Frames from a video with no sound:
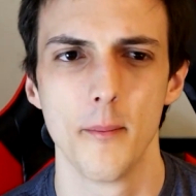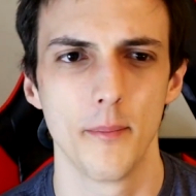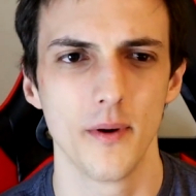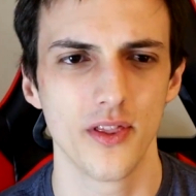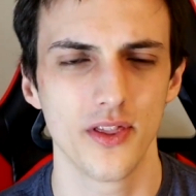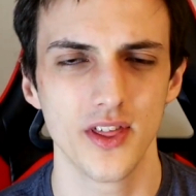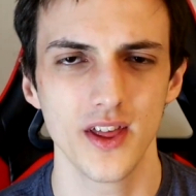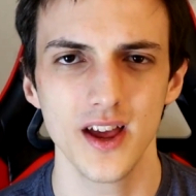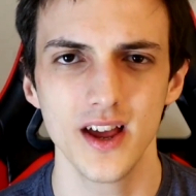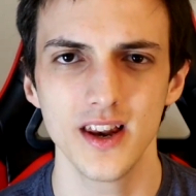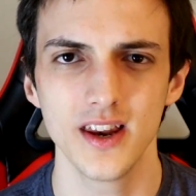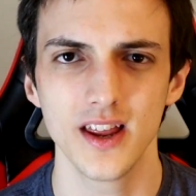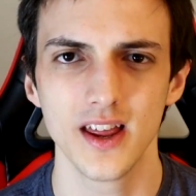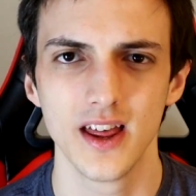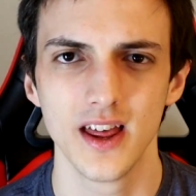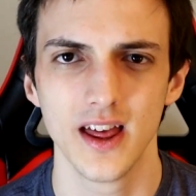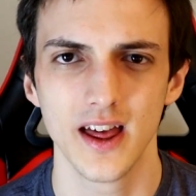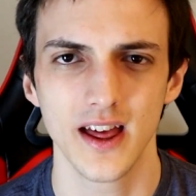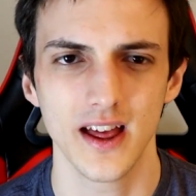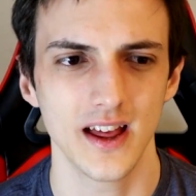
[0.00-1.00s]
But then
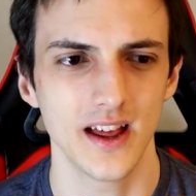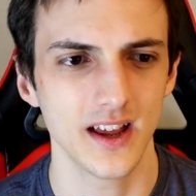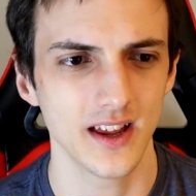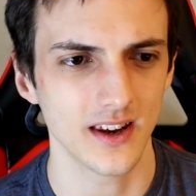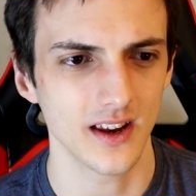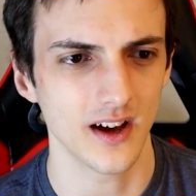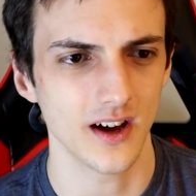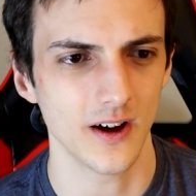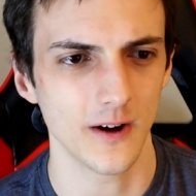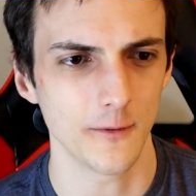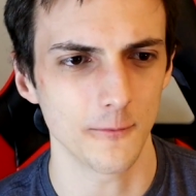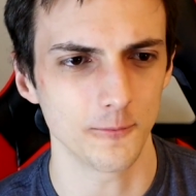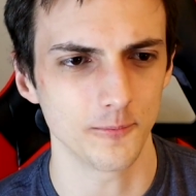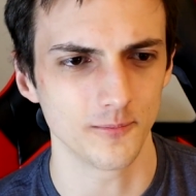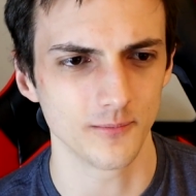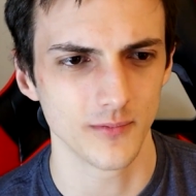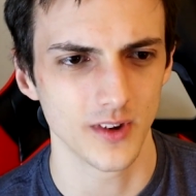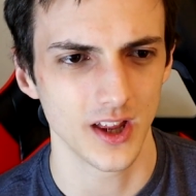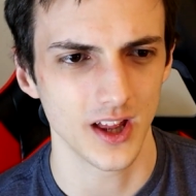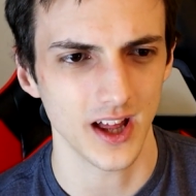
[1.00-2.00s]

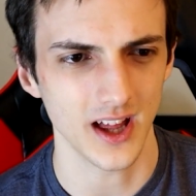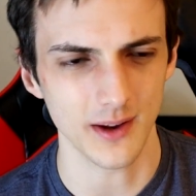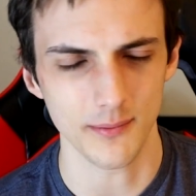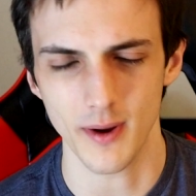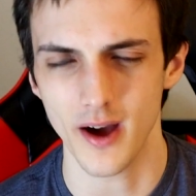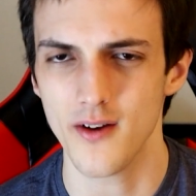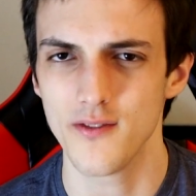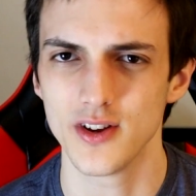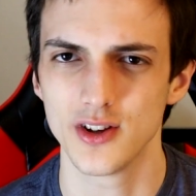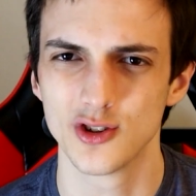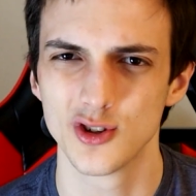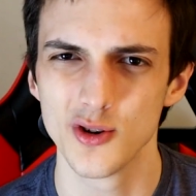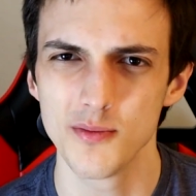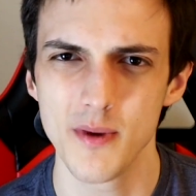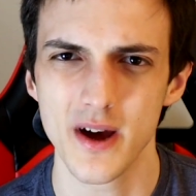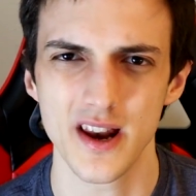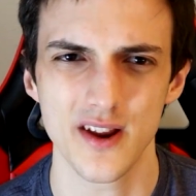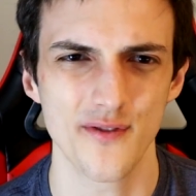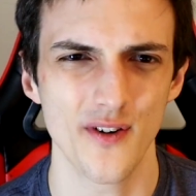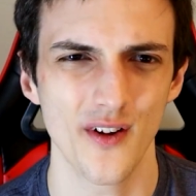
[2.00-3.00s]
in Batman v
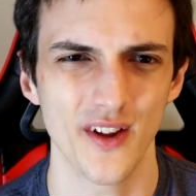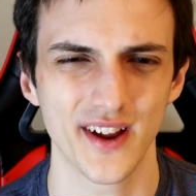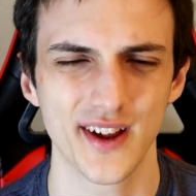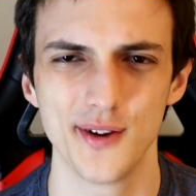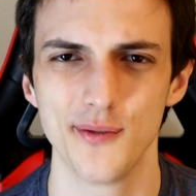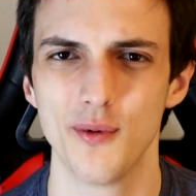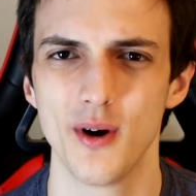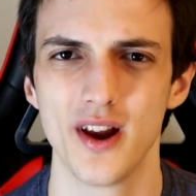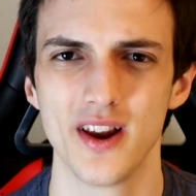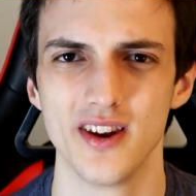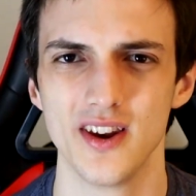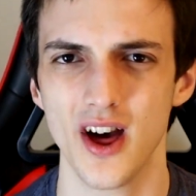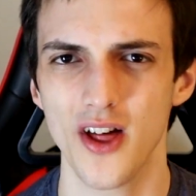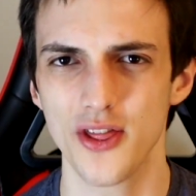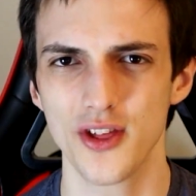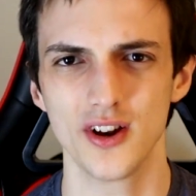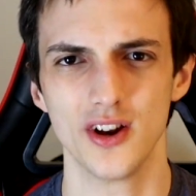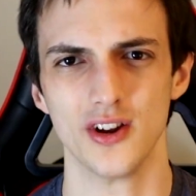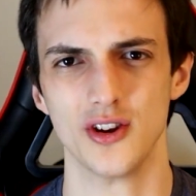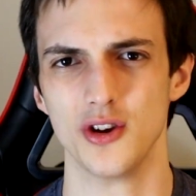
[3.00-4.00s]
Superman, he felt like he wanted
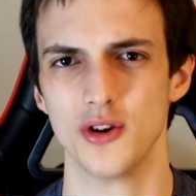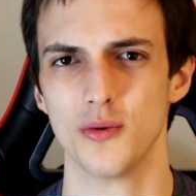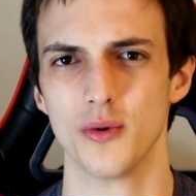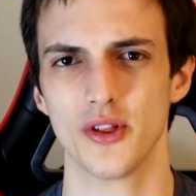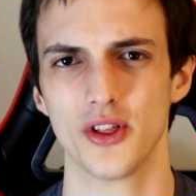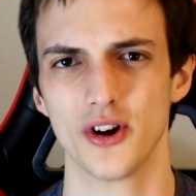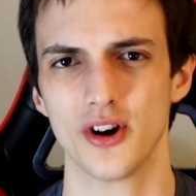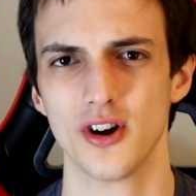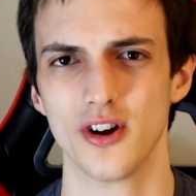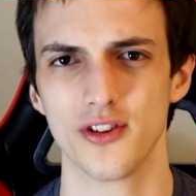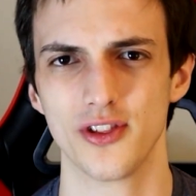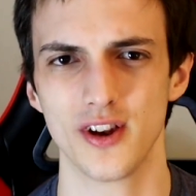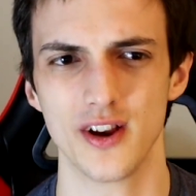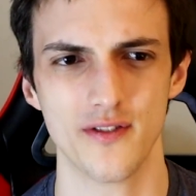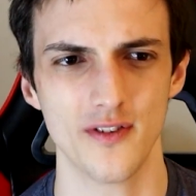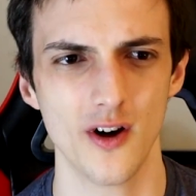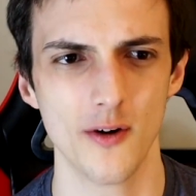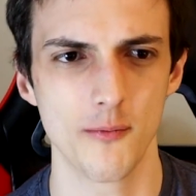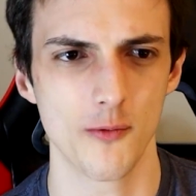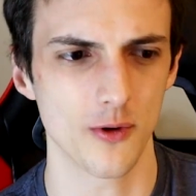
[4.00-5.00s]
nothing to do with Earth, and he
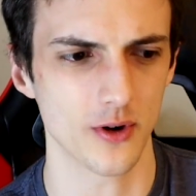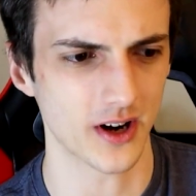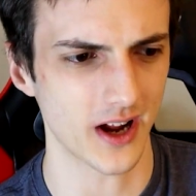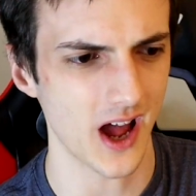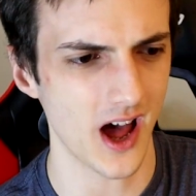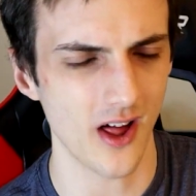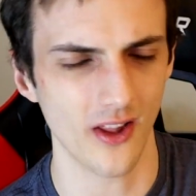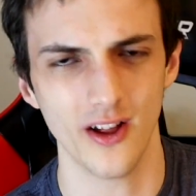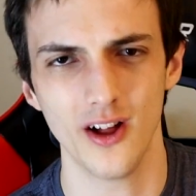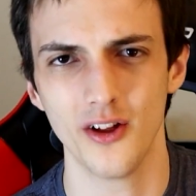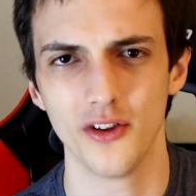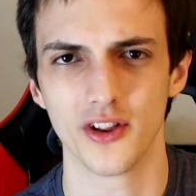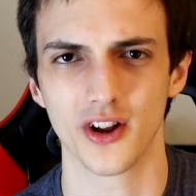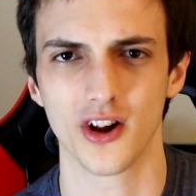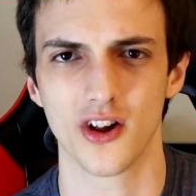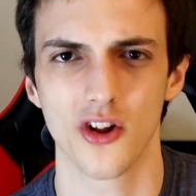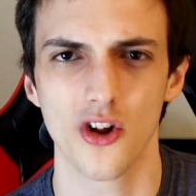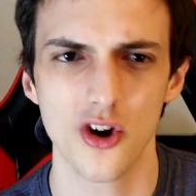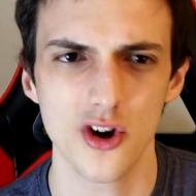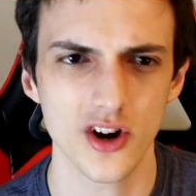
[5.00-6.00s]
felt more Kal-El than
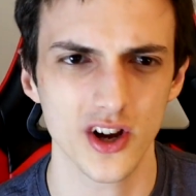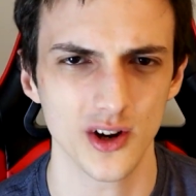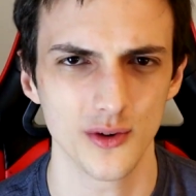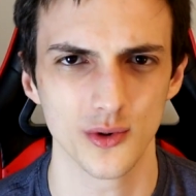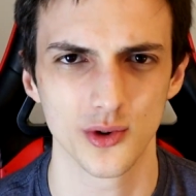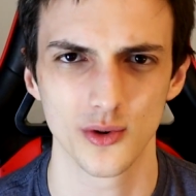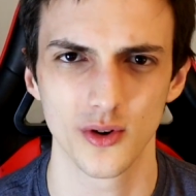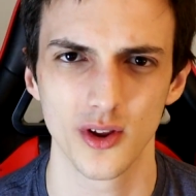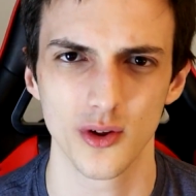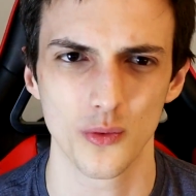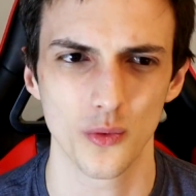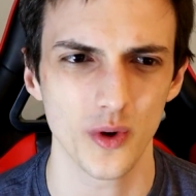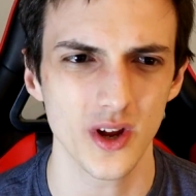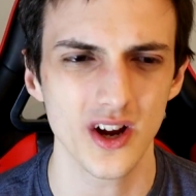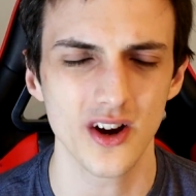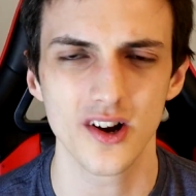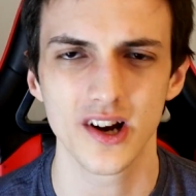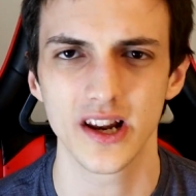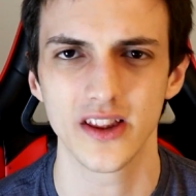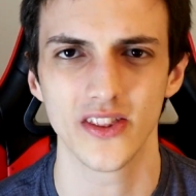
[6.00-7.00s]
Clark, and it was really
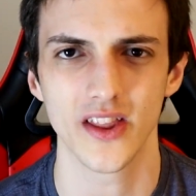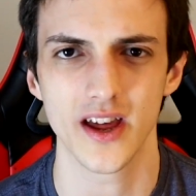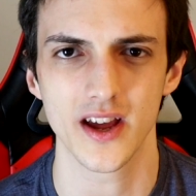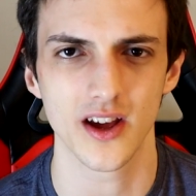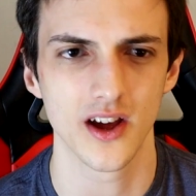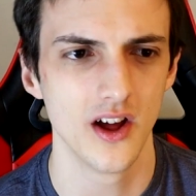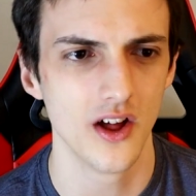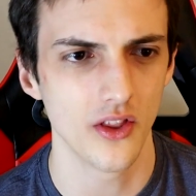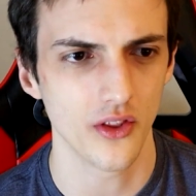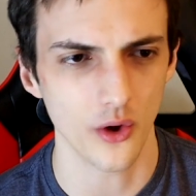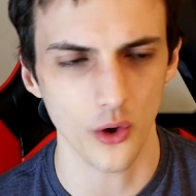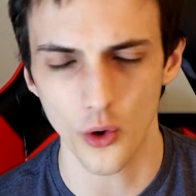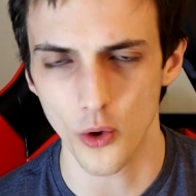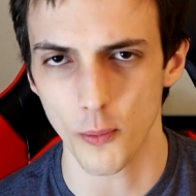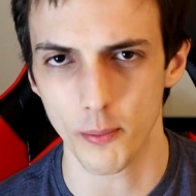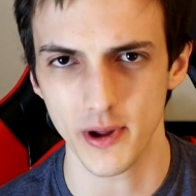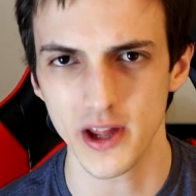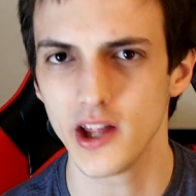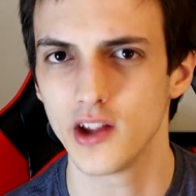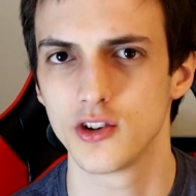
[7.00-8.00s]
weird. And like the whole
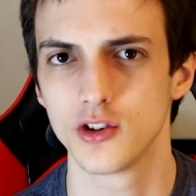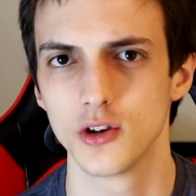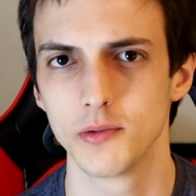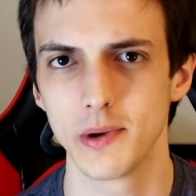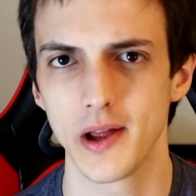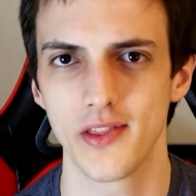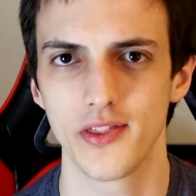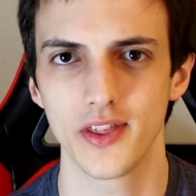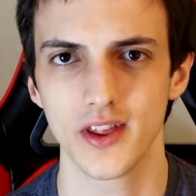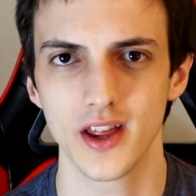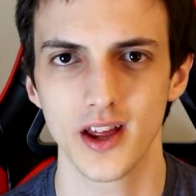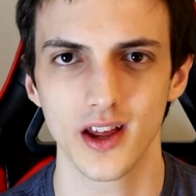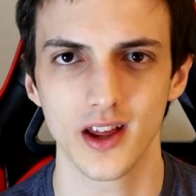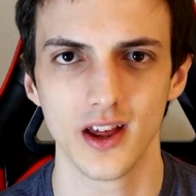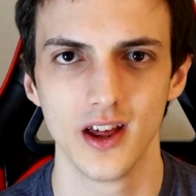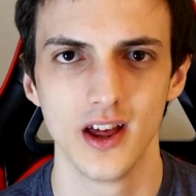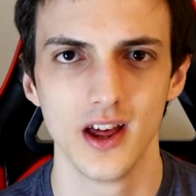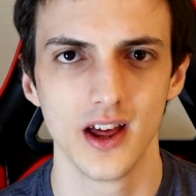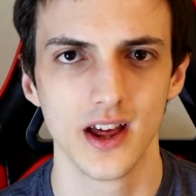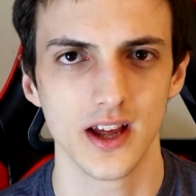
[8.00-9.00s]
being Superman thing,
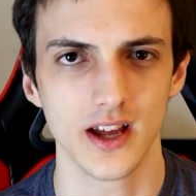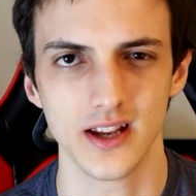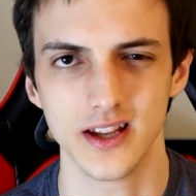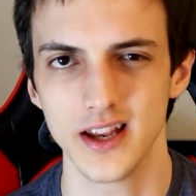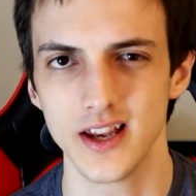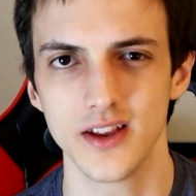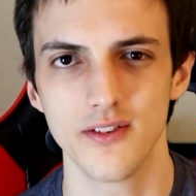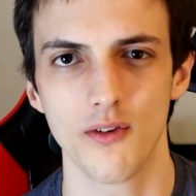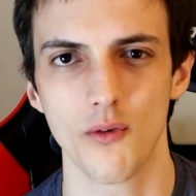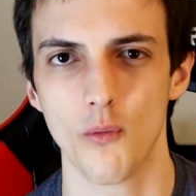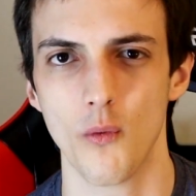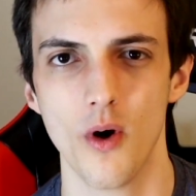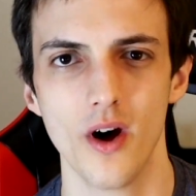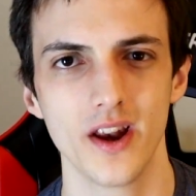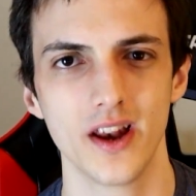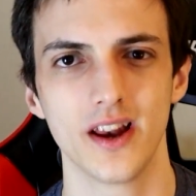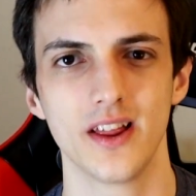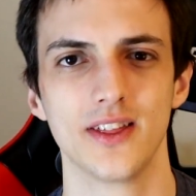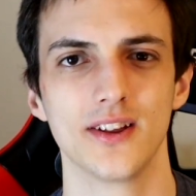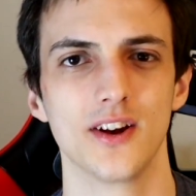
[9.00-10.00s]
he didn't even
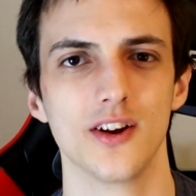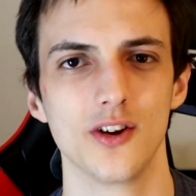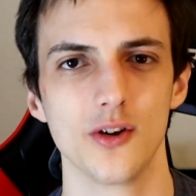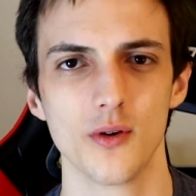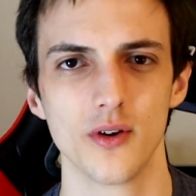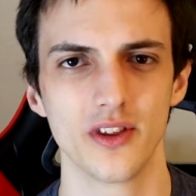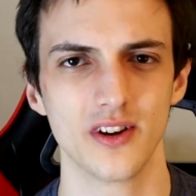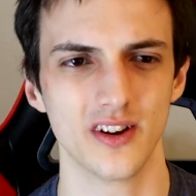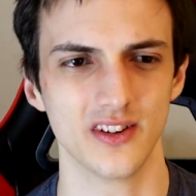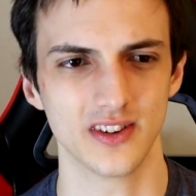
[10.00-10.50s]
want anything to do with it.